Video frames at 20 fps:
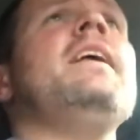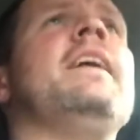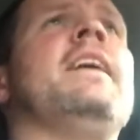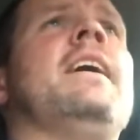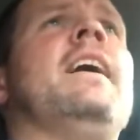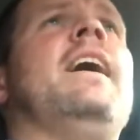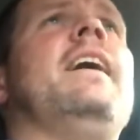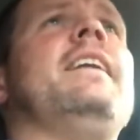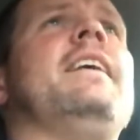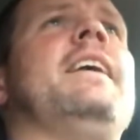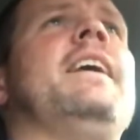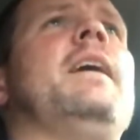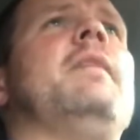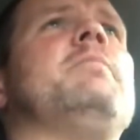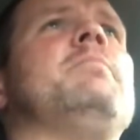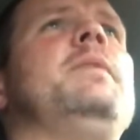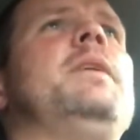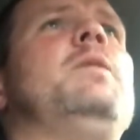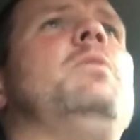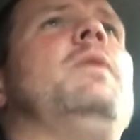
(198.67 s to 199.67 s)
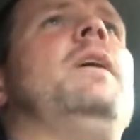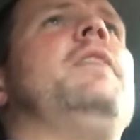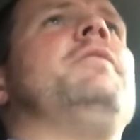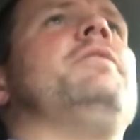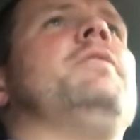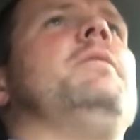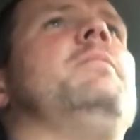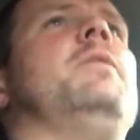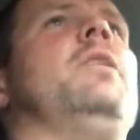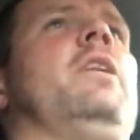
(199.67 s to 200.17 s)
it kind of kept me away from
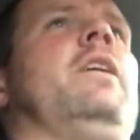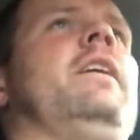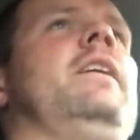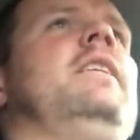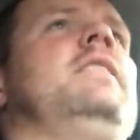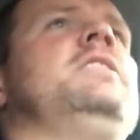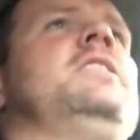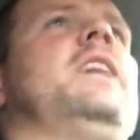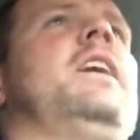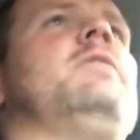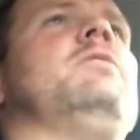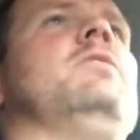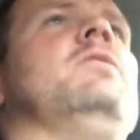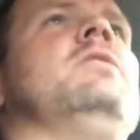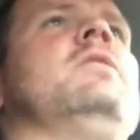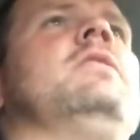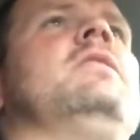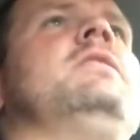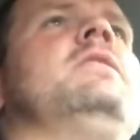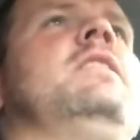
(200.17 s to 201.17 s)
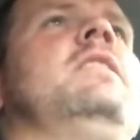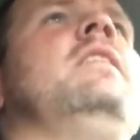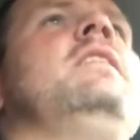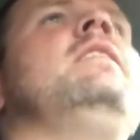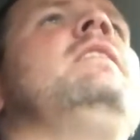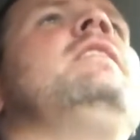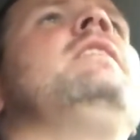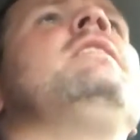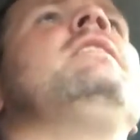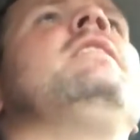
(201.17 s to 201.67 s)
the market in general because
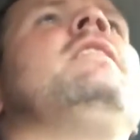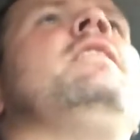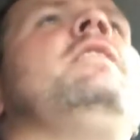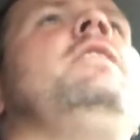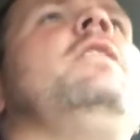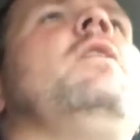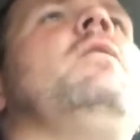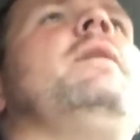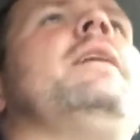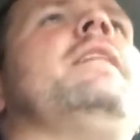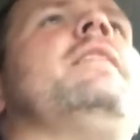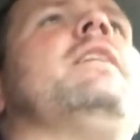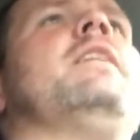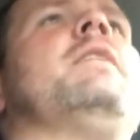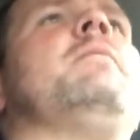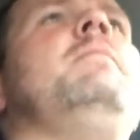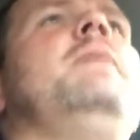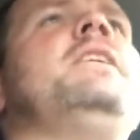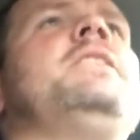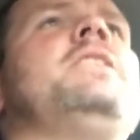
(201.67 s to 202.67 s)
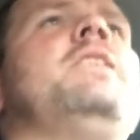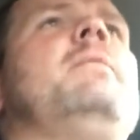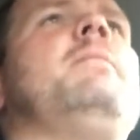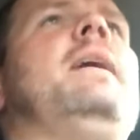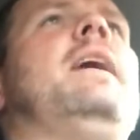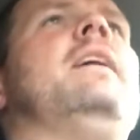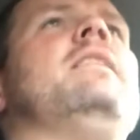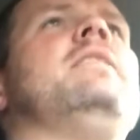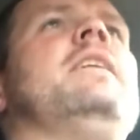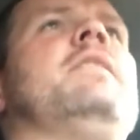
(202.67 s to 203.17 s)
knowing the commission
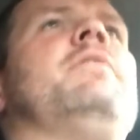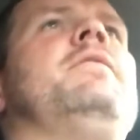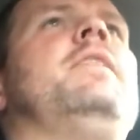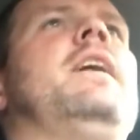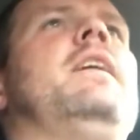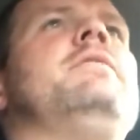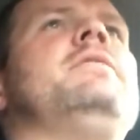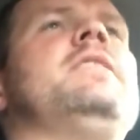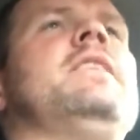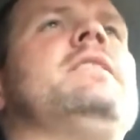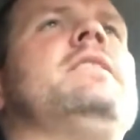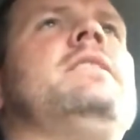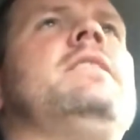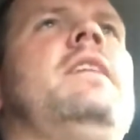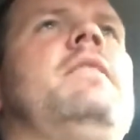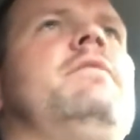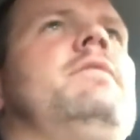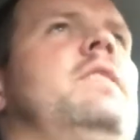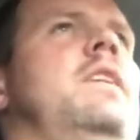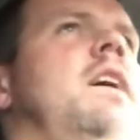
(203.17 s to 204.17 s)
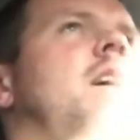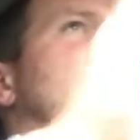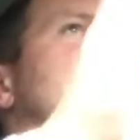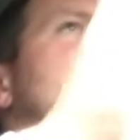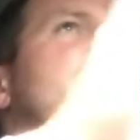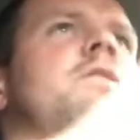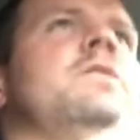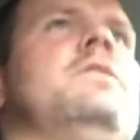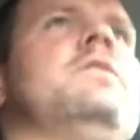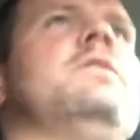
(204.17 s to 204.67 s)
amount, like five, six, seven
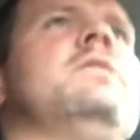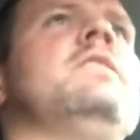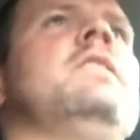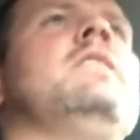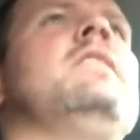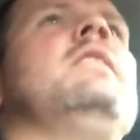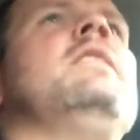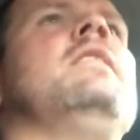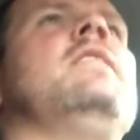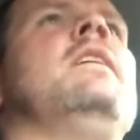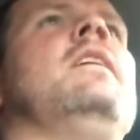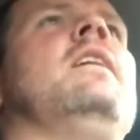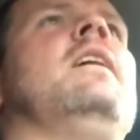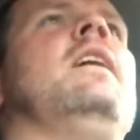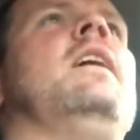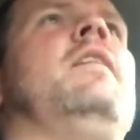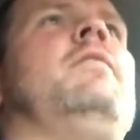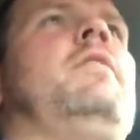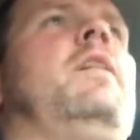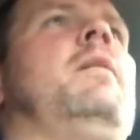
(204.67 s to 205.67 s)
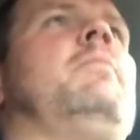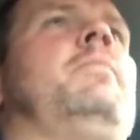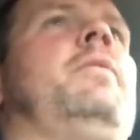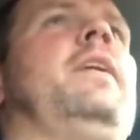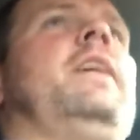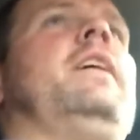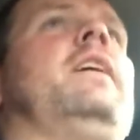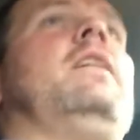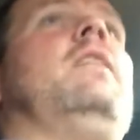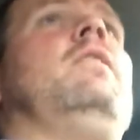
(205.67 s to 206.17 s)
dollars if I'm
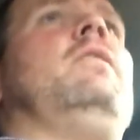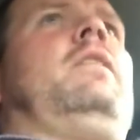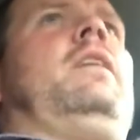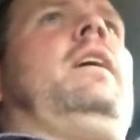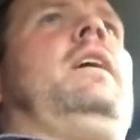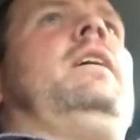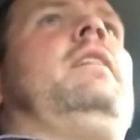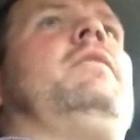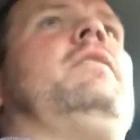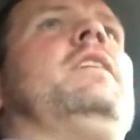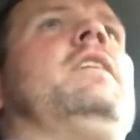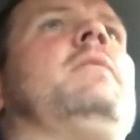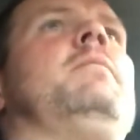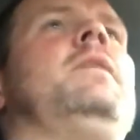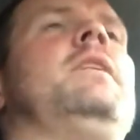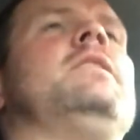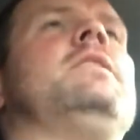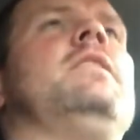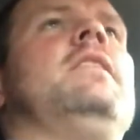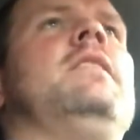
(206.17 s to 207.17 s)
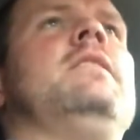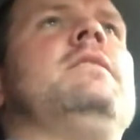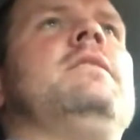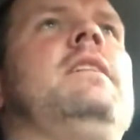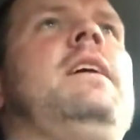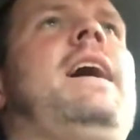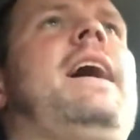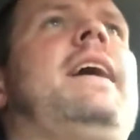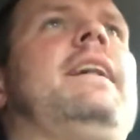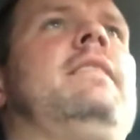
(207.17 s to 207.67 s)
thinking, okay, if the commission is
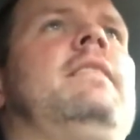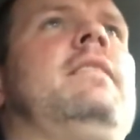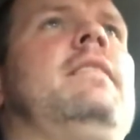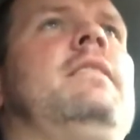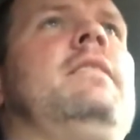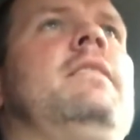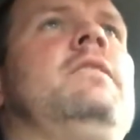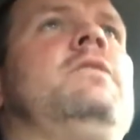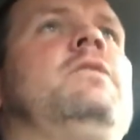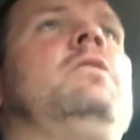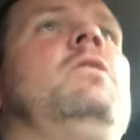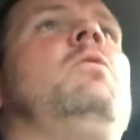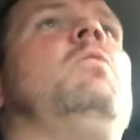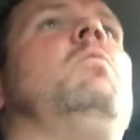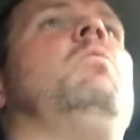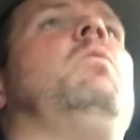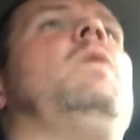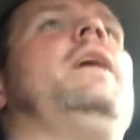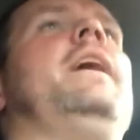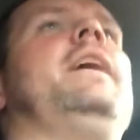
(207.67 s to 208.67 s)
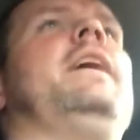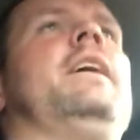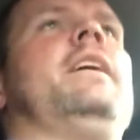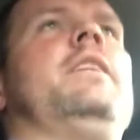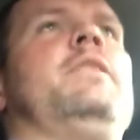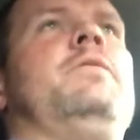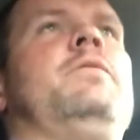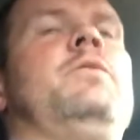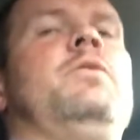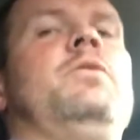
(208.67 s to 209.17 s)
that, there's no way I
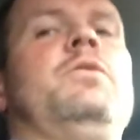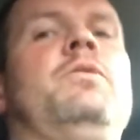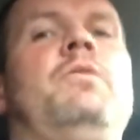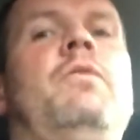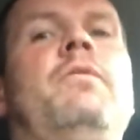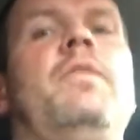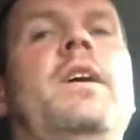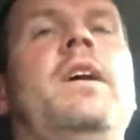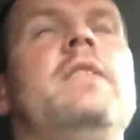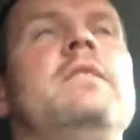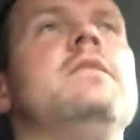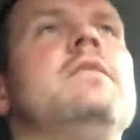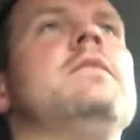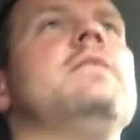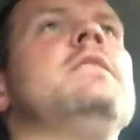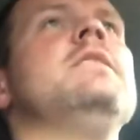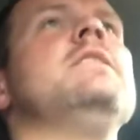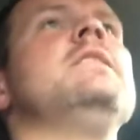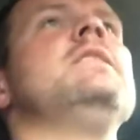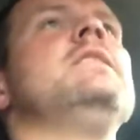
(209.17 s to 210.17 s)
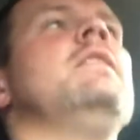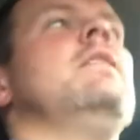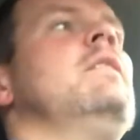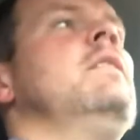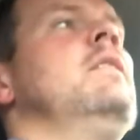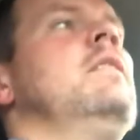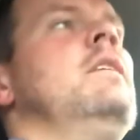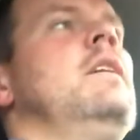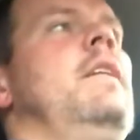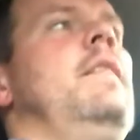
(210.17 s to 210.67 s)
can afford to invest.
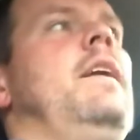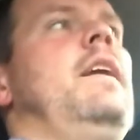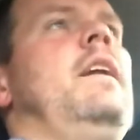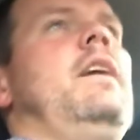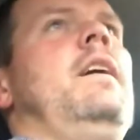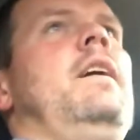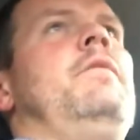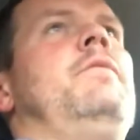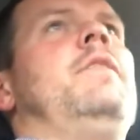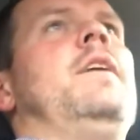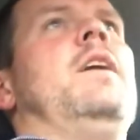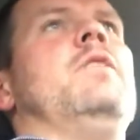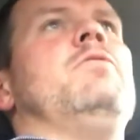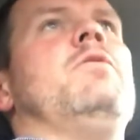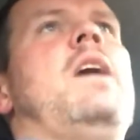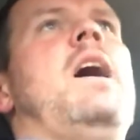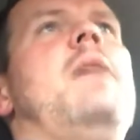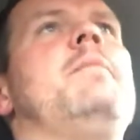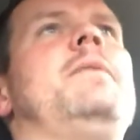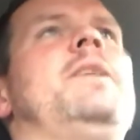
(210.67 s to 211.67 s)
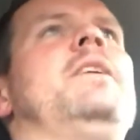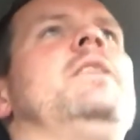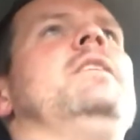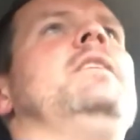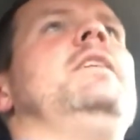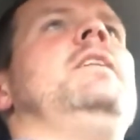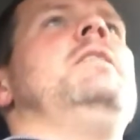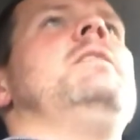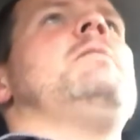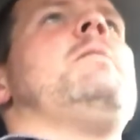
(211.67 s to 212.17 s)
And then I found
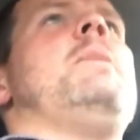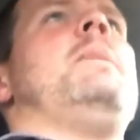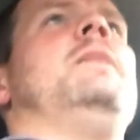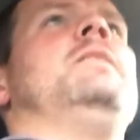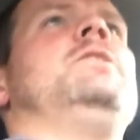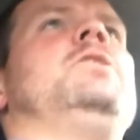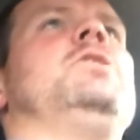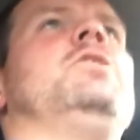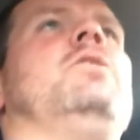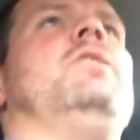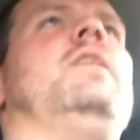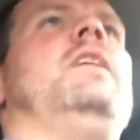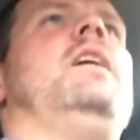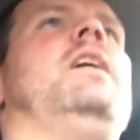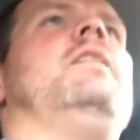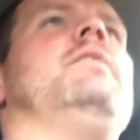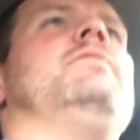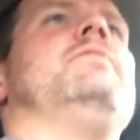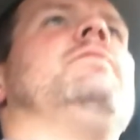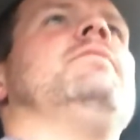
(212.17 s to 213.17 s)
Robinhood, and sure enough,